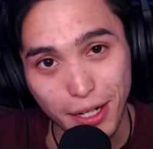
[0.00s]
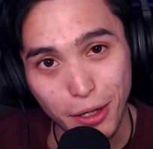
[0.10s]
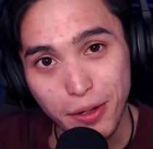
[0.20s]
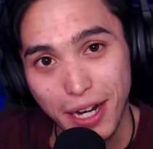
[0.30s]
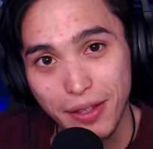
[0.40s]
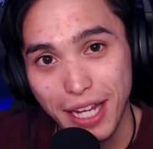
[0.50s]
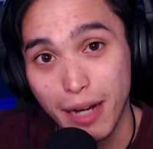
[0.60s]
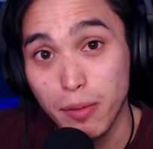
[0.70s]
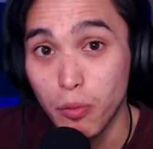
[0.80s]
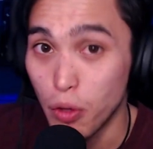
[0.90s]
to go down the
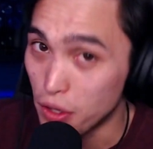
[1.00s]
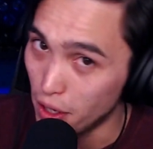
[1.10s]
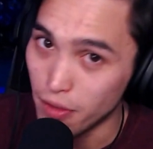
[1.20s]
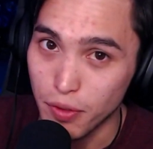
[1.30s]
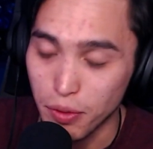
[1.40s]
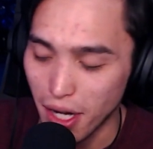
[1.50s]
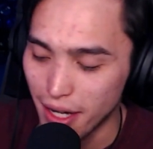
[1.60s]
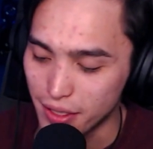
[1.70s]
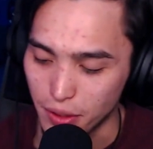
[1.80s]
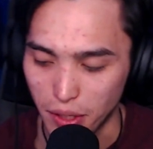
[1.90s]
album with all of you
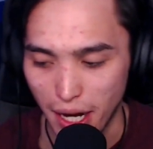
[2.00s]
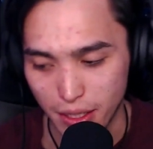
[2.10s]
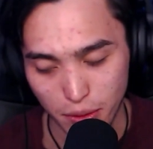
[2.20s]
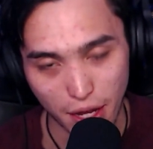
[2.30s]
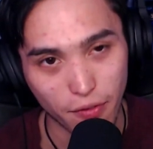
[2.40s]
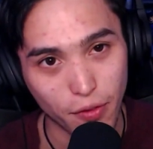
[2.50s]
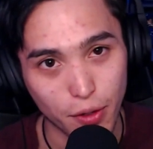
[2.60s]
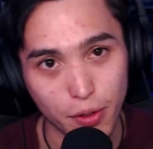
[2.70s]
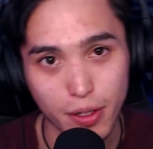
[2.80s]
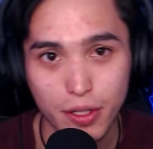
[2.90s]
guys. So, guys, without
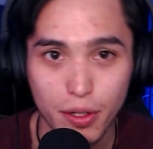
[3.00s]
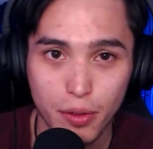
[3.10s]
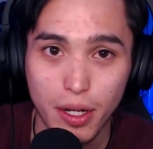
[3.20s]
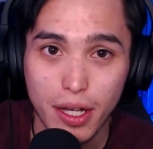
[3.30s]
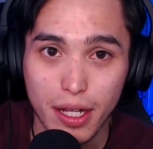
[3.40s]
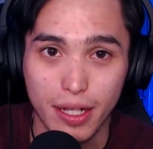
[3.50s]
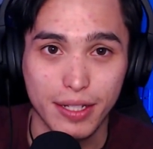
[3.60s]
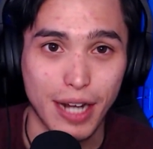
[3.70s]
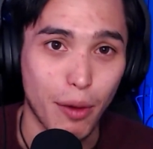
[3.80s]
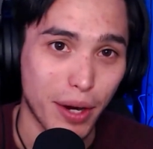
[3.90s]
further ado, let's
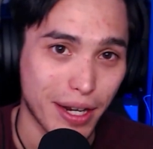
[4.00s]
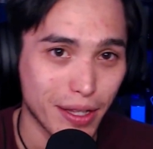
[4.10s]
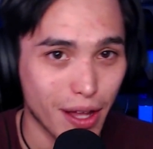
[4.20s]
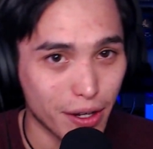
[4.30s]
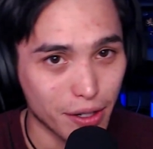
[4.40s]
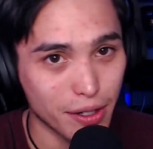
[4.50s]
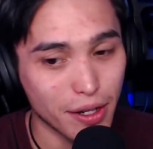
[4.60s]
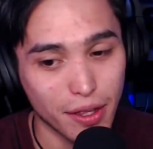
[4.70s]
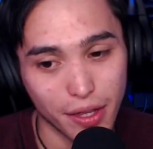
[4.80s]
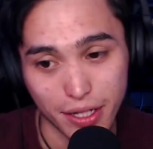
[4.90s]
not wait any longer.
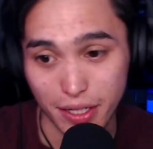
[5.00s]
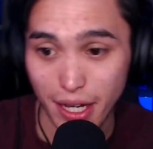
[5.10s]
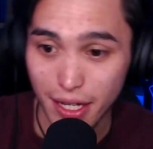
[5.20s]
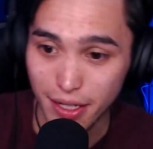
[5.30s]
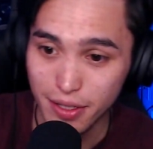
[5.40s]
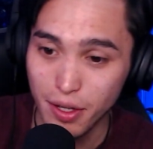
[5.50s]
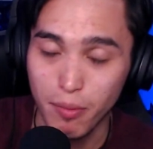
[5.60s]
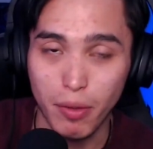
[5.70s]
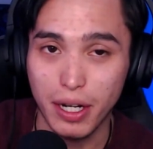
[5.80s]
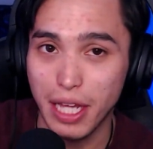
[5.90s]
This is
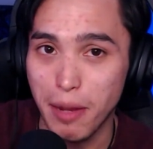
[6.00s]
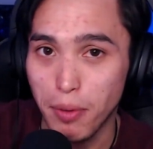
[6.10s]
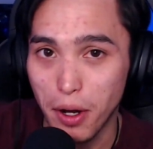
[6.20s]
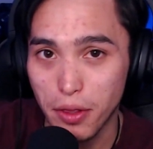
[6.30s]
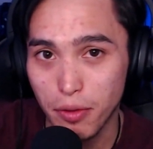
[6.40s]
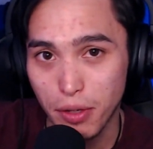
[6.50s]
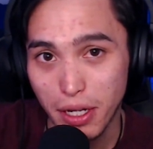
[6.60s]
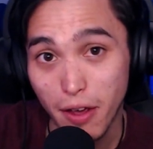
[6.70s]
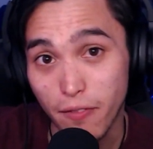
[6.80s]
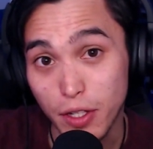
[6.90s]
Money Game Part 3
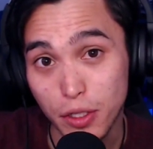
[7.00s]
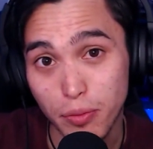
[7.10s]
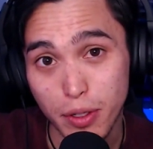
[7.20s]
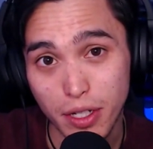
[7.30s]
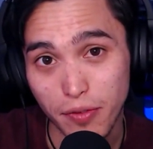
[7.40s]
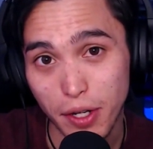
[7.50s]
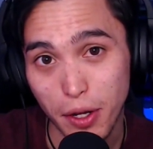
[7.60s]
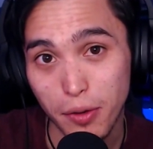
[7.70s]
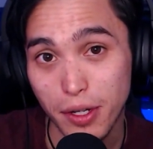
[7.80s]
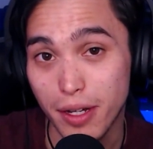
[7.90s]
official music
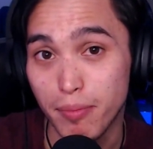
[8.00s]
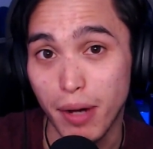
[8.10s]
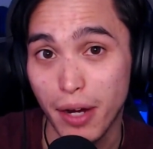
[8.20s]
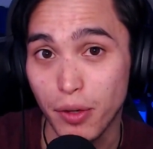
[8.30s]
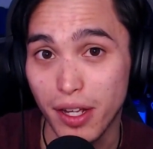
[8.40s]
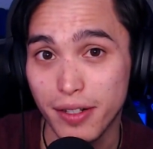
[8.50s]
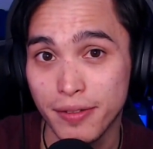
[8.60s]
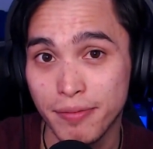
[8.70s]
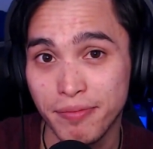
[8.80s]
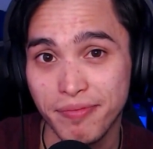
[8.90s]
video by Ren.
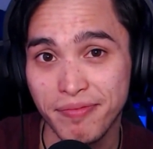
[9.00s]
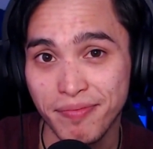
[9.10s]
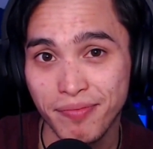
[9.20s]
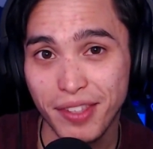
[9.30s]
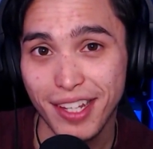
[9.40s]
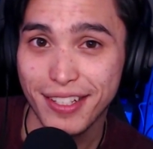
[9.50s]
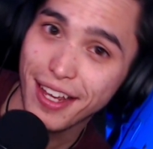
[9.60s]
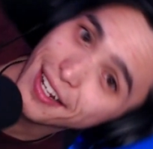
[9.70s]
Let's get it,